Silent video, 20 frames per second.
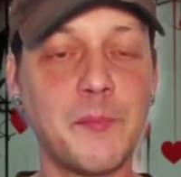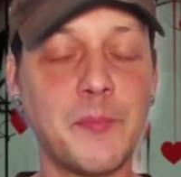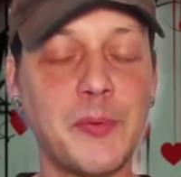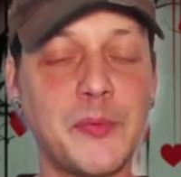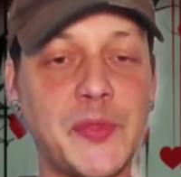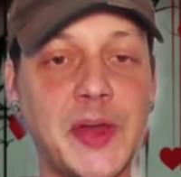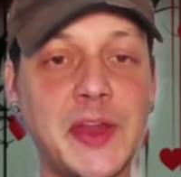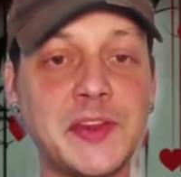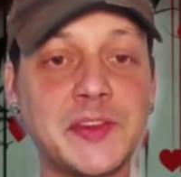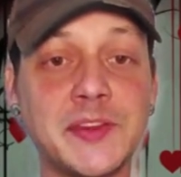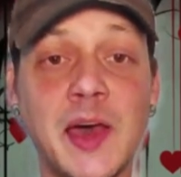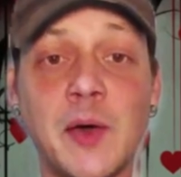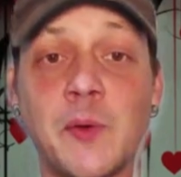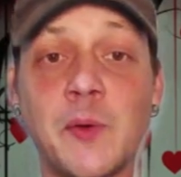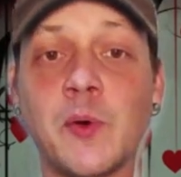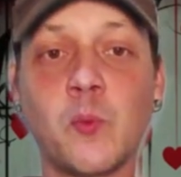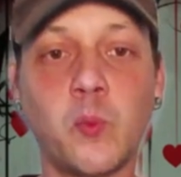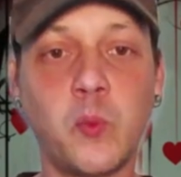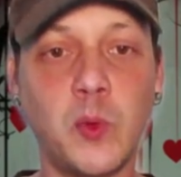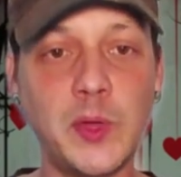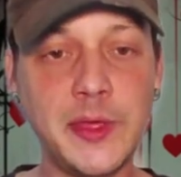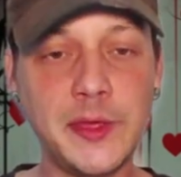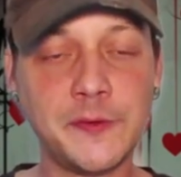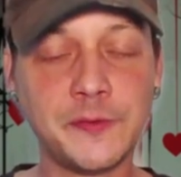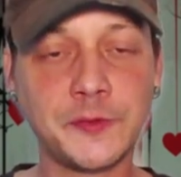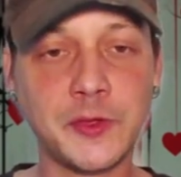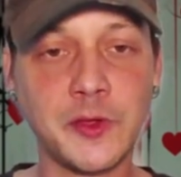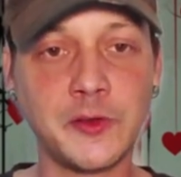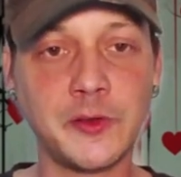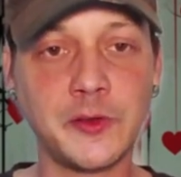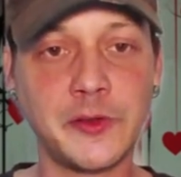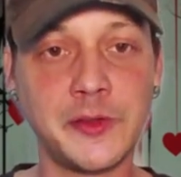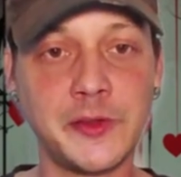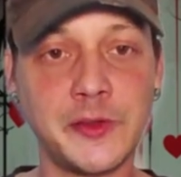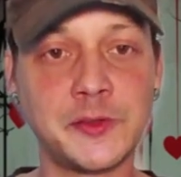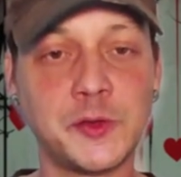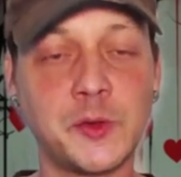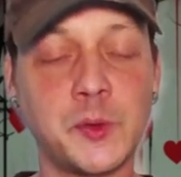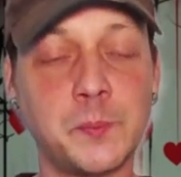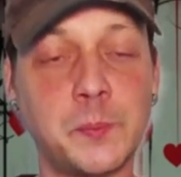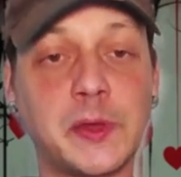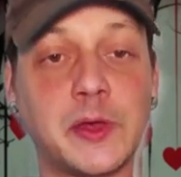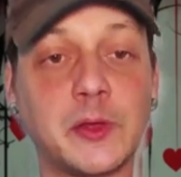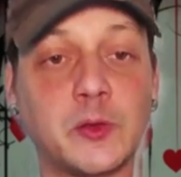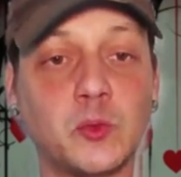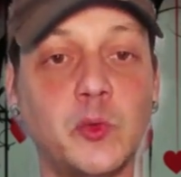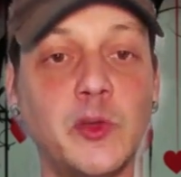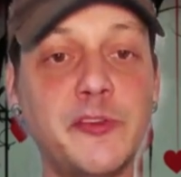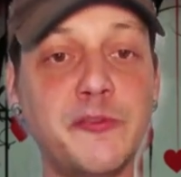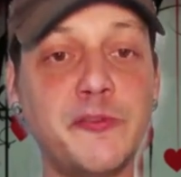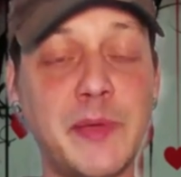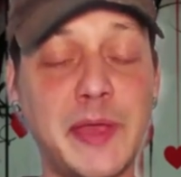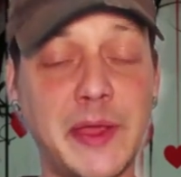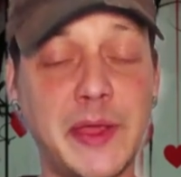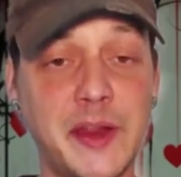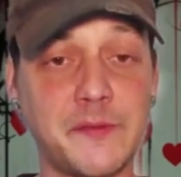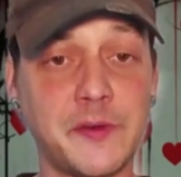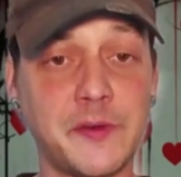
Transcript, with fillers: But that is not what we have turned it into because we've made